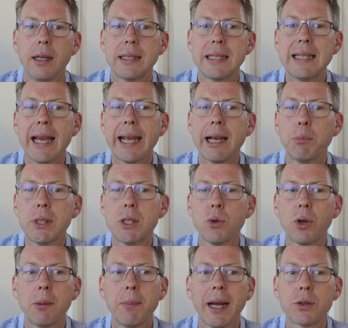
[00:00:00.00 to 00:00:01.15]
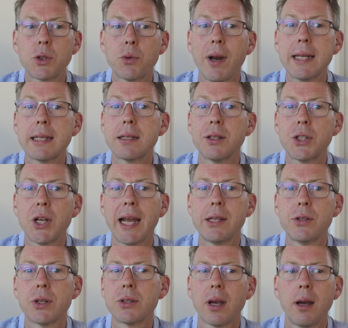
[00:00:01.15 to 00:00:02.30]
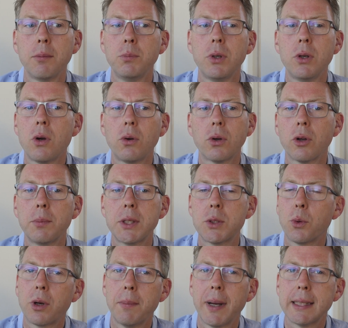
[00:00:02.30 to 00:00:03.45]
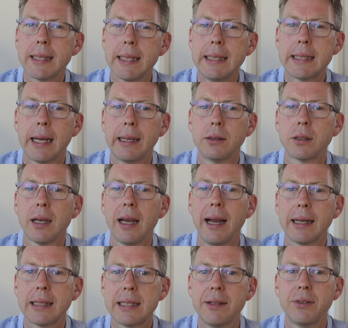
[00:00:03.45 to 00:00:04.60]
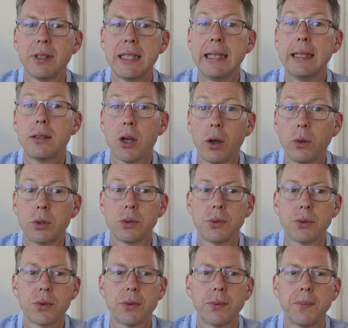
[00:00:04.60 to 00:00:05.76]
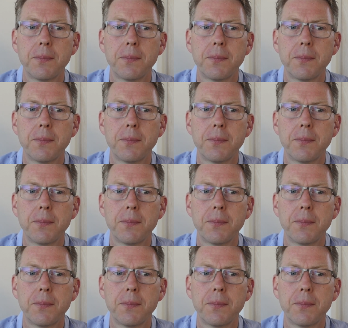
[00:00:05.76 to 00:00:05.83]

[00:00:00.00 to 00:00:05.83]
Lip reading: Today I'll be talking about trends and changes. I'm not going to be talking about detailed activity totals.